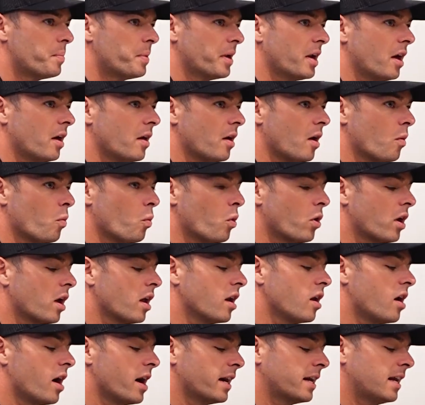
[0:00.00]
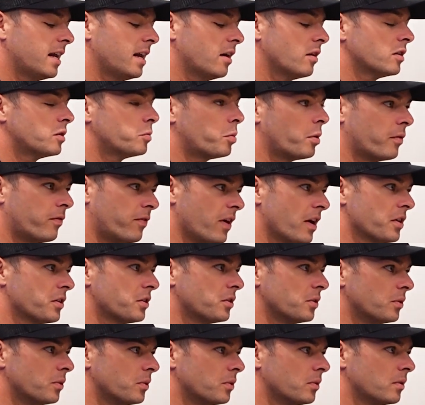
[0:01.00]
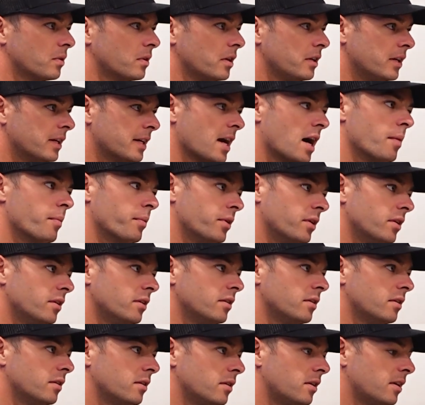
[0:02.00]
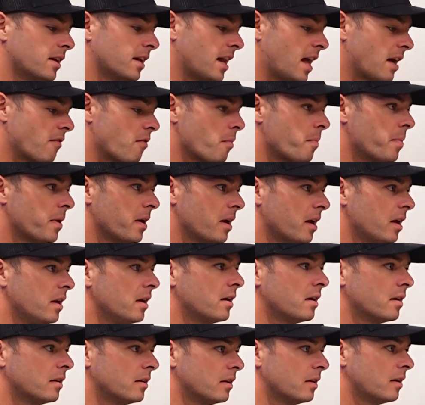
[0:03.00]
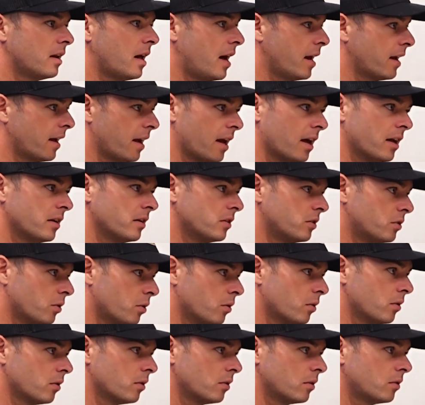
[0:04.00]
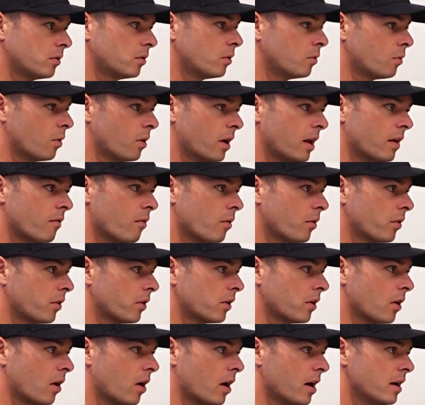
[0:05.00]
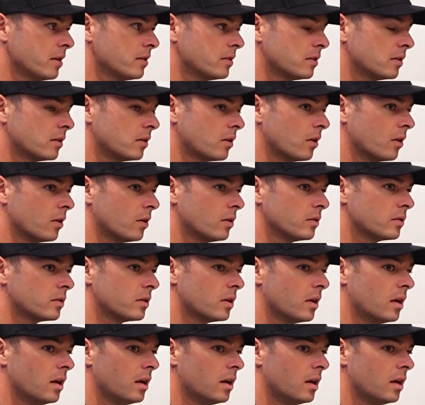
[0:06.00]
But what I like here, it's professional. Like, you come in, you can have a beer, you can hang out and talk whatever with the guys and girls.